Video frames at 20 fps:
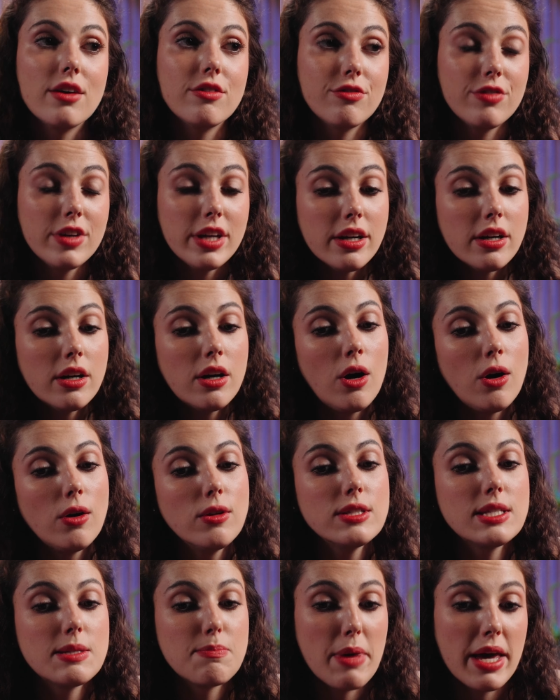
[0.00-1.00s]
Fear
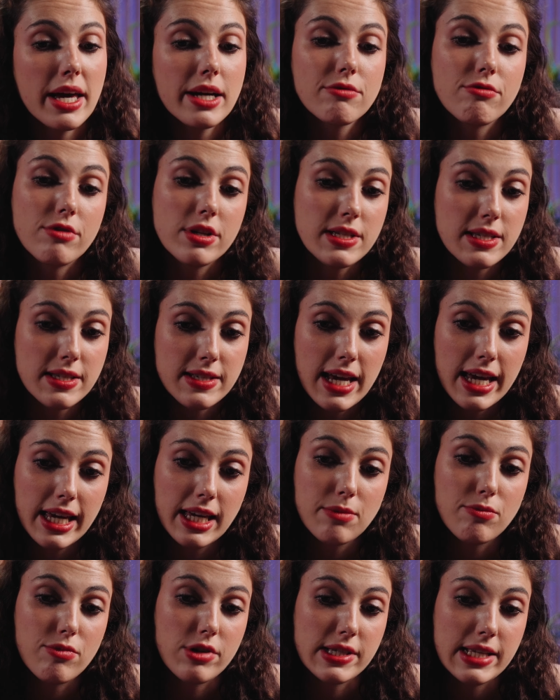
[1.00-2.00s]
holds back
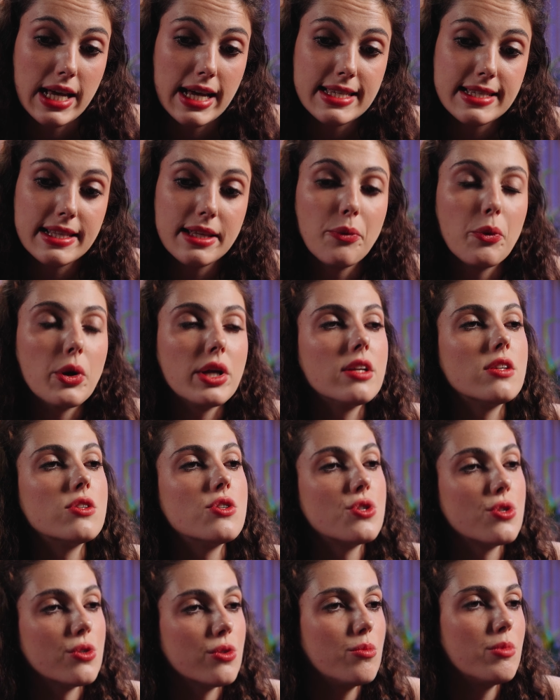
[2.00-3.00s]
risk-taking precisely when it
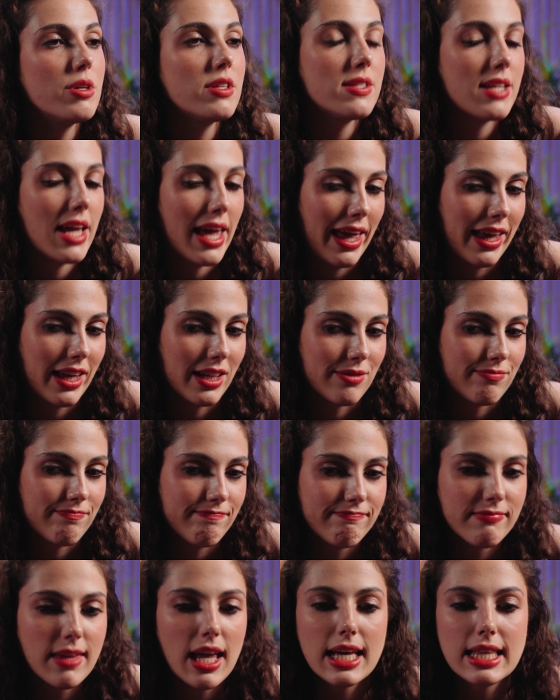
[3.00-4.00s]
should be taken.
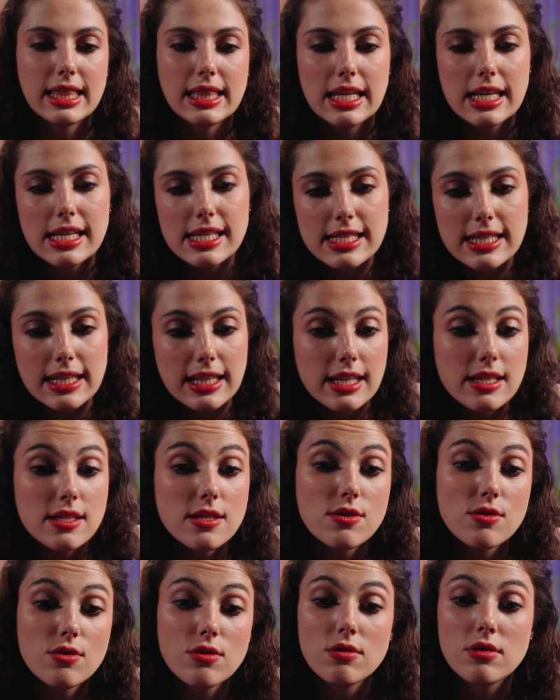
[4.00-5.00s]
This leads
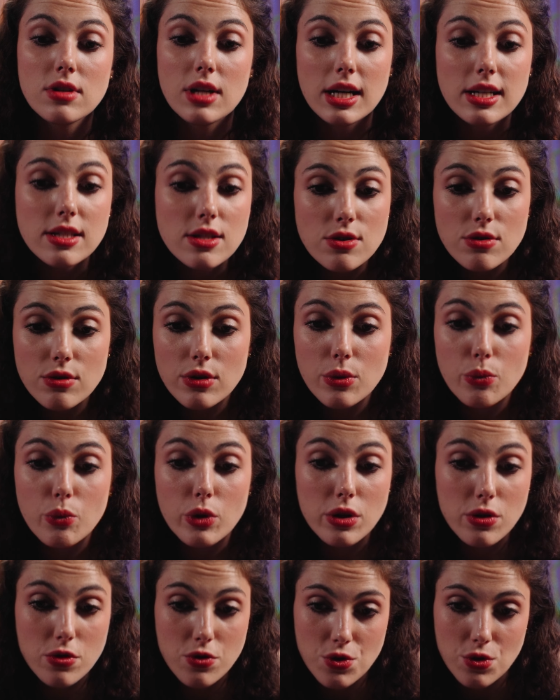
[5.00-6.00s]
to you not doing
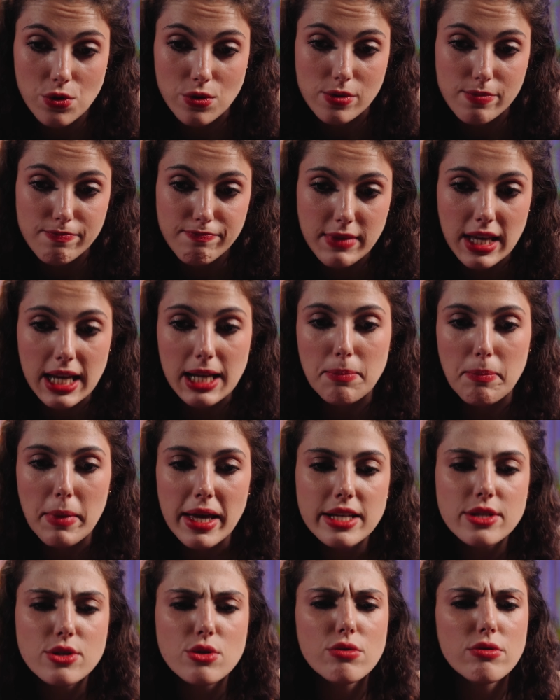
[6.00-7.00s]
what you should. It
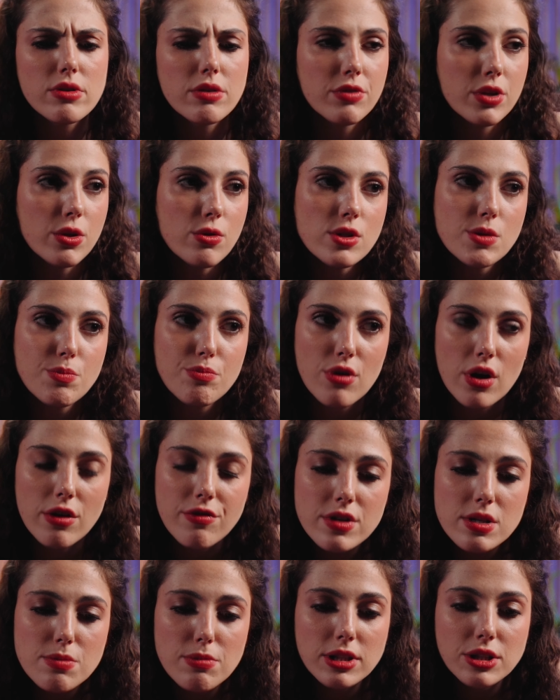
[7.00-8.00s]
makes you refuse
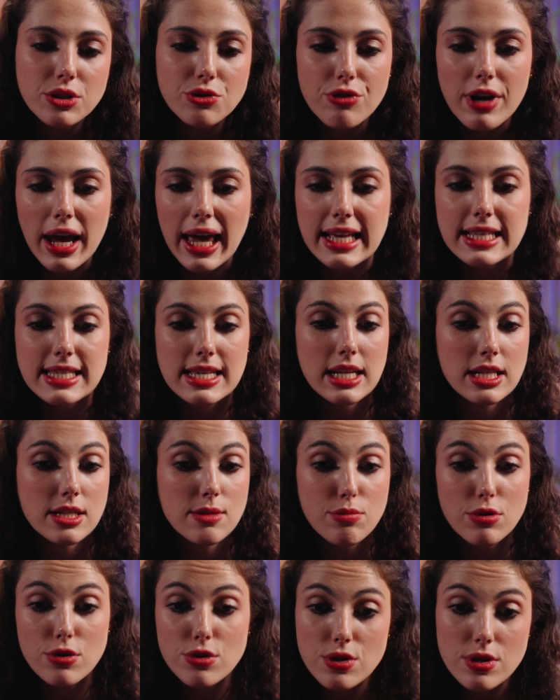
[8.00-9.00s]
profitable trades and
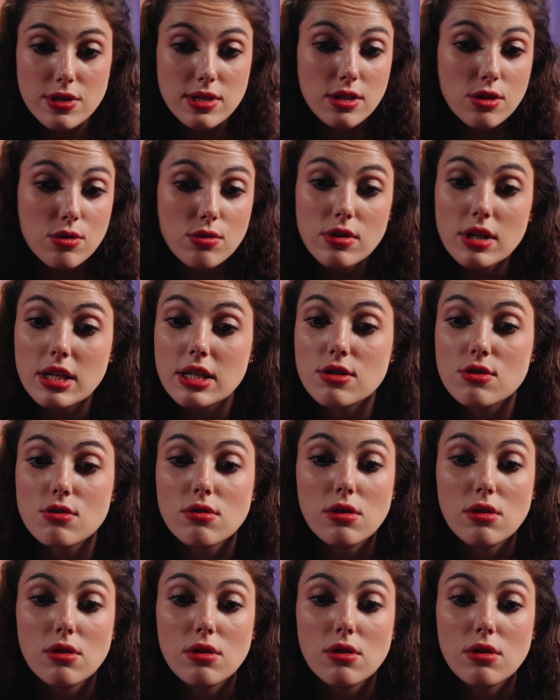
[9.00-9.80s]
pushes you into